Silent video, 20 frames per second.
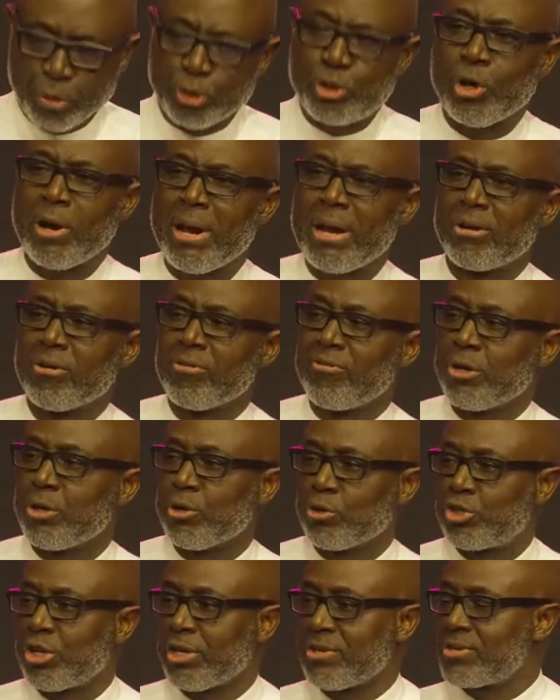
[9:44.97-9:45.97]
Put your hand over
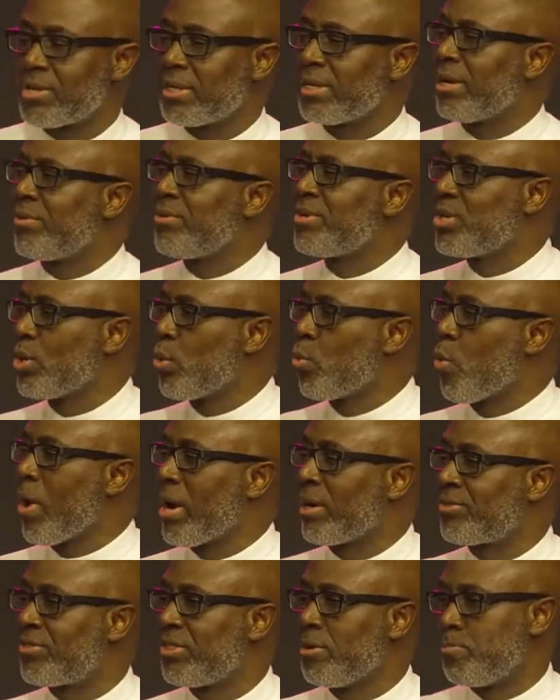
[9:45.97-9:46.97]
your chest. Say, There is a
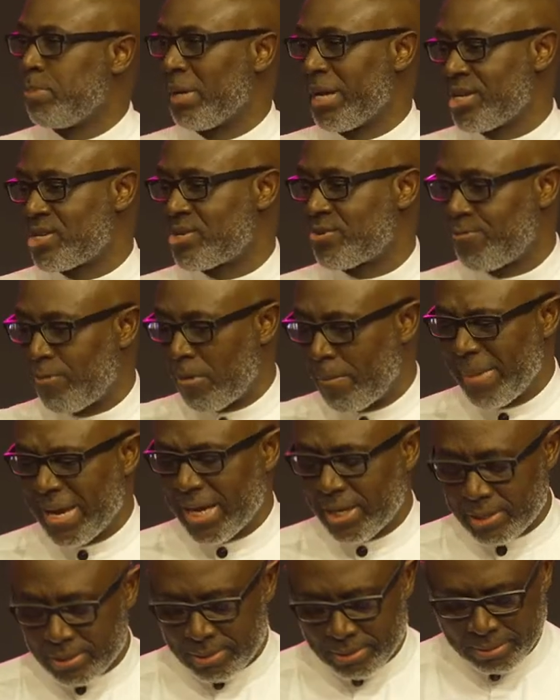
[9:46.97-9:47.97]
wealthy place for
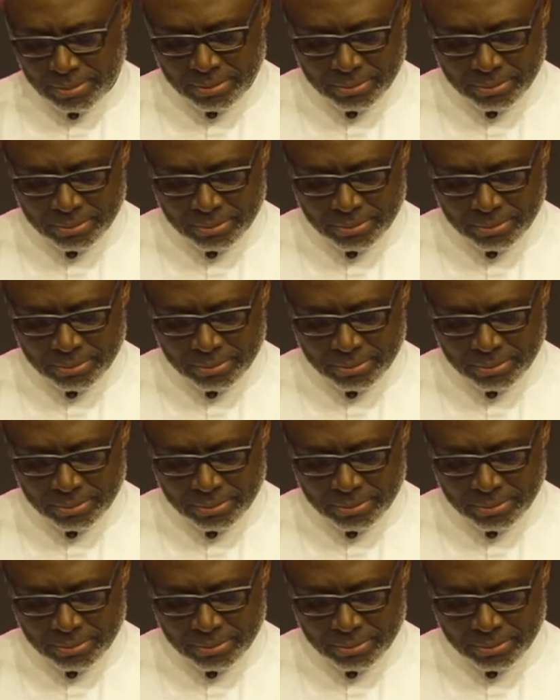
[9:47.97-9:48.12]
me.